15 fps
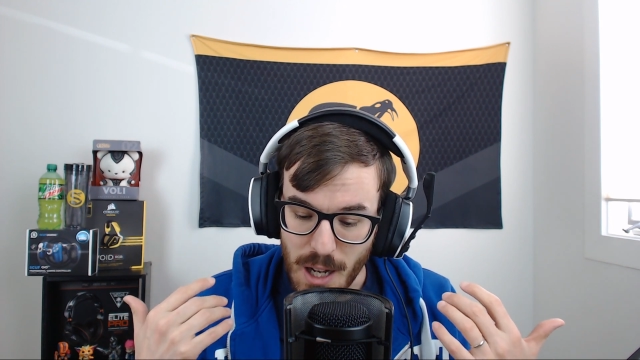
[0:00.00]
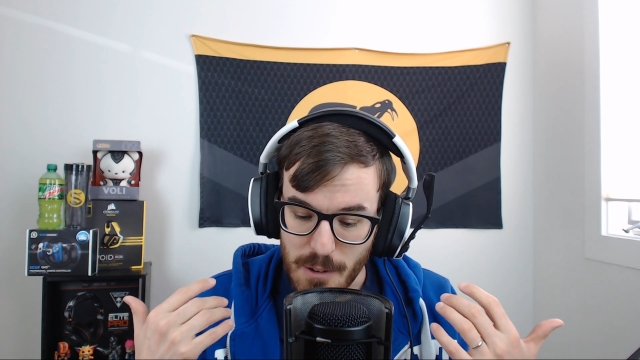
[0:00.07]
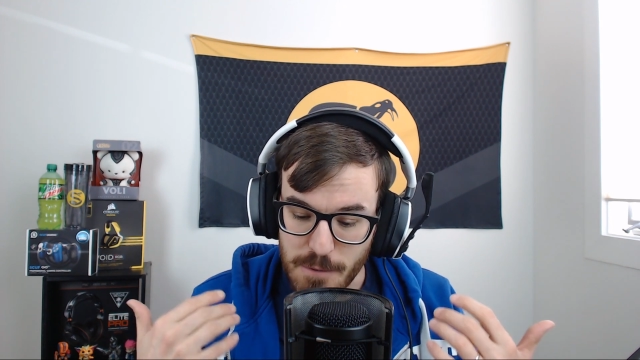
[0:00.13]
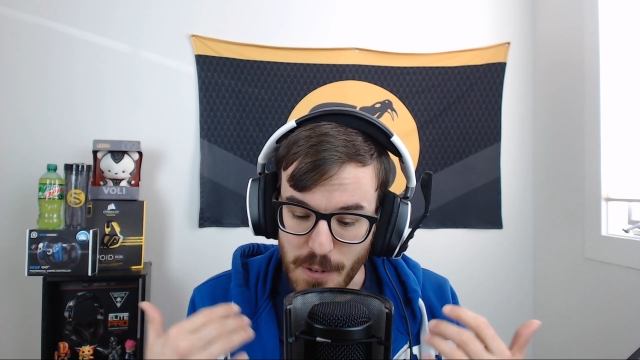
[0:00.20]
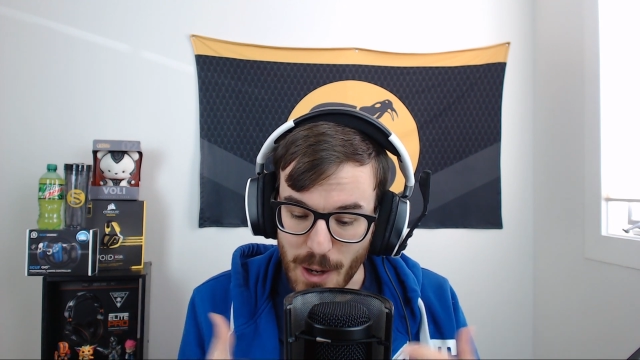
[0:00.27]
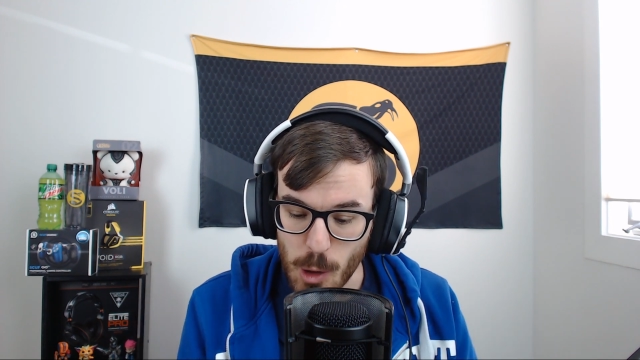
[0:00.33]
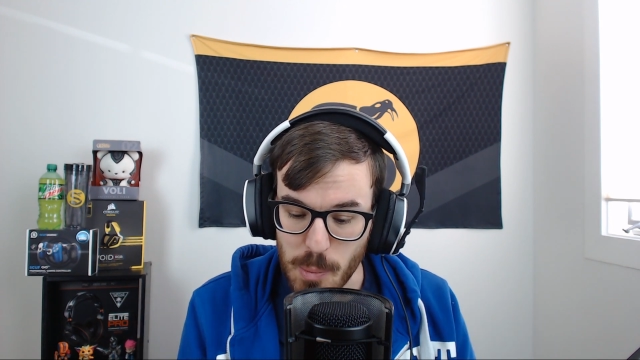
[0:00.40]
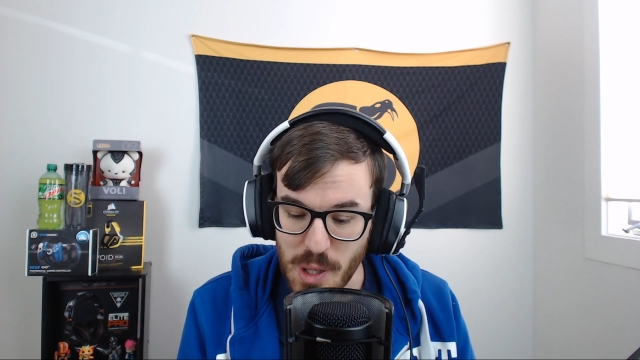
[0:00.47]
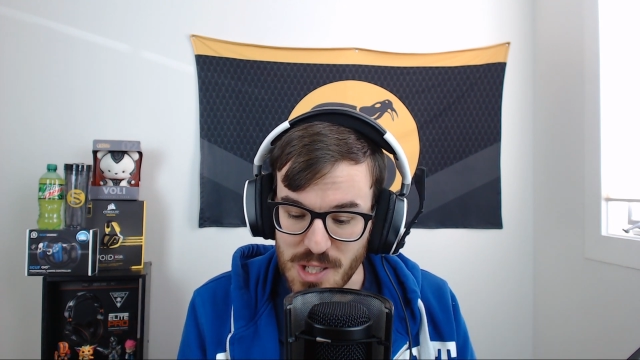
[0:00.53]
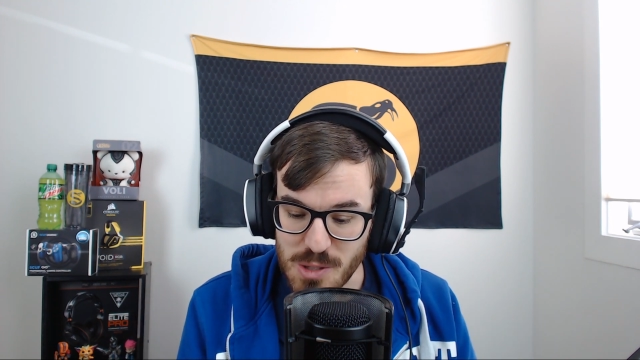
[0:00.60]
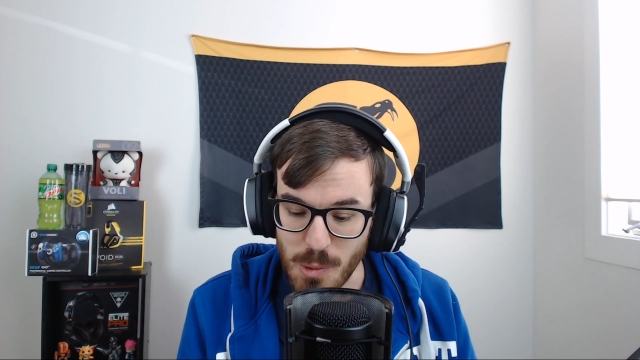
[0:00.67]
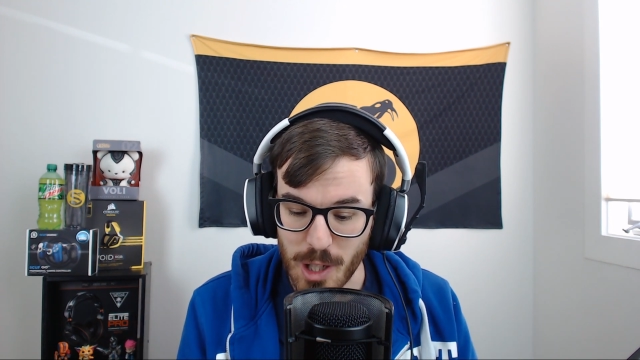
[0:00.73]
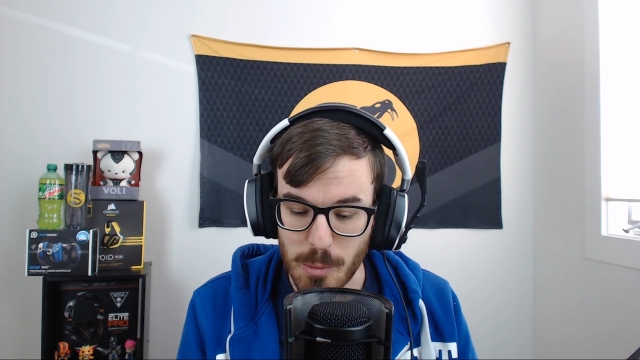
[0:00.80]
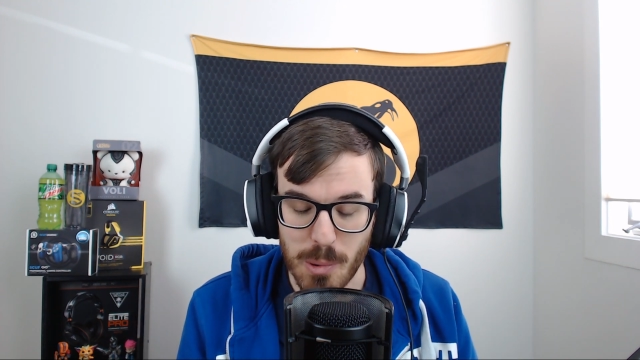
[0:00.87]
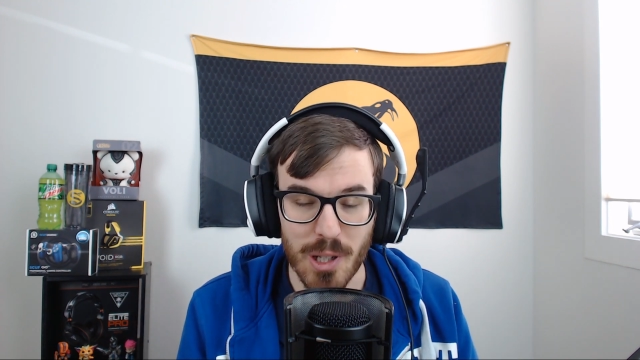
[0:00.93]
Final piece
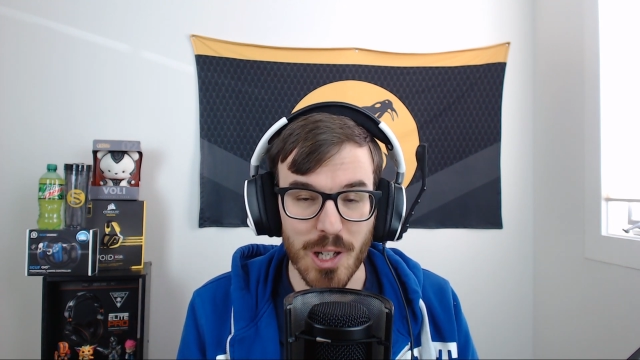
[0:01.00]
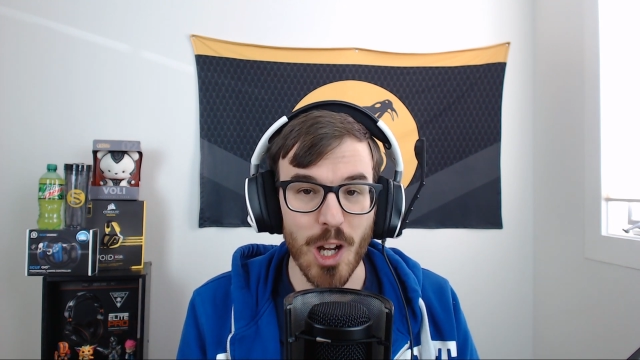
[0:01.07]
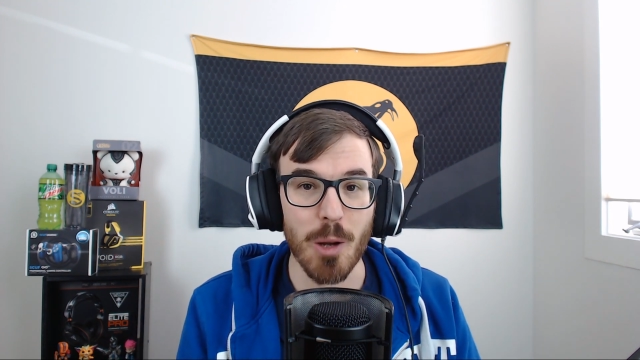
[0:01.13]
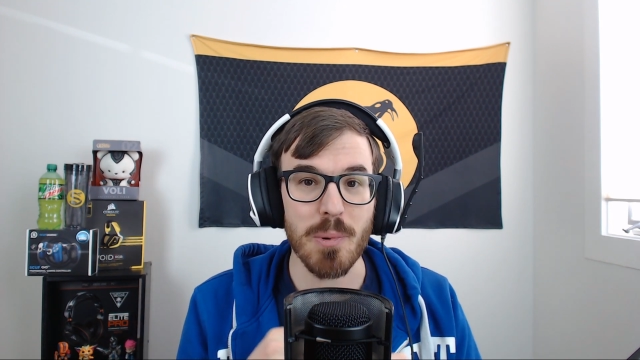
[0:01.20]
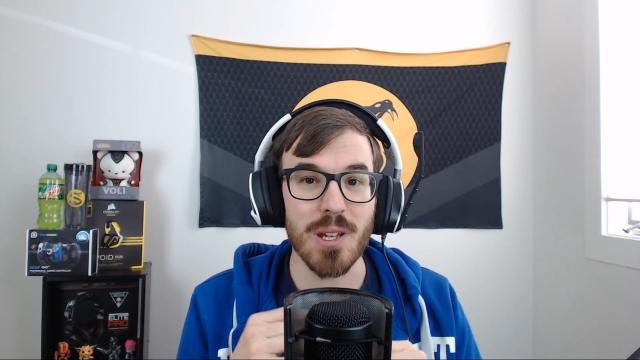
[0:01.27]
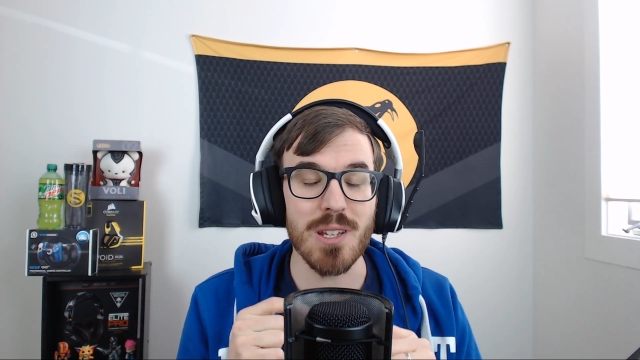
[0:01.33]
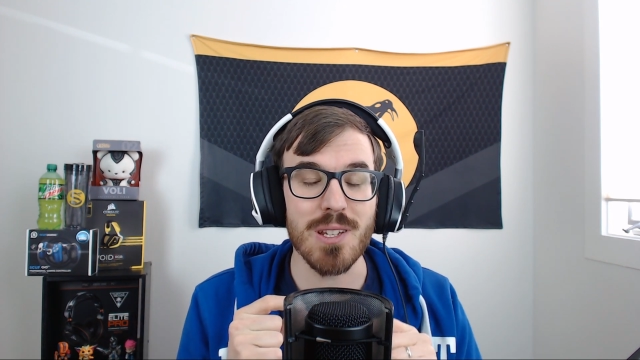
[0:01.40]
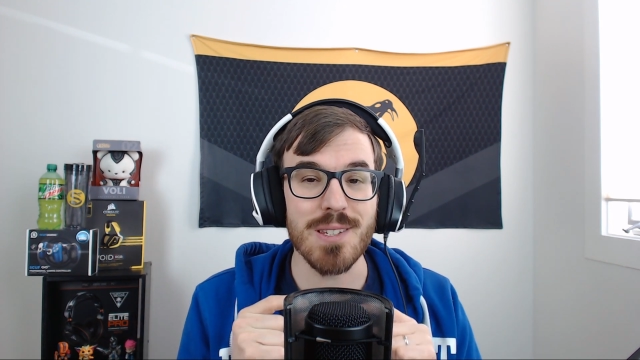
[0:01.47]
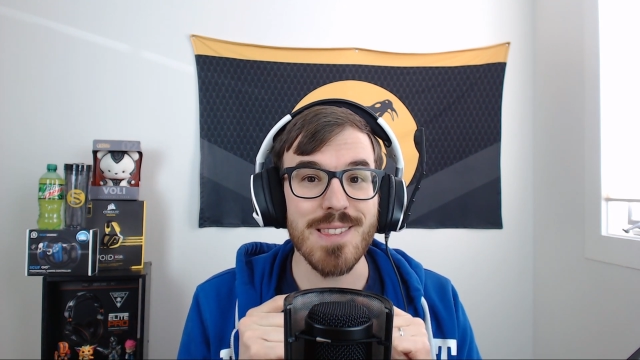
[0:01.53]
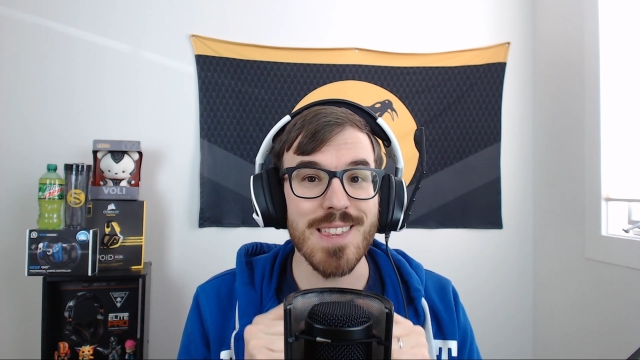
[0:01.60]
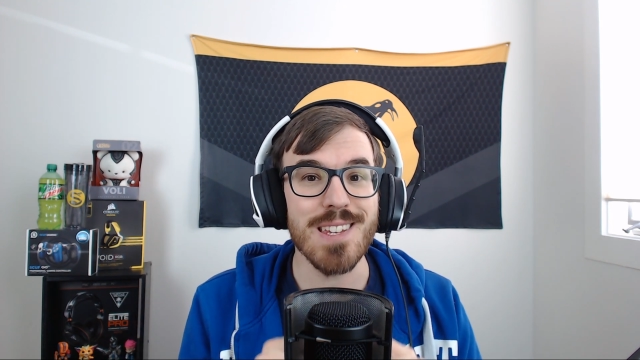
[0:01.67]
I wanted to bring up is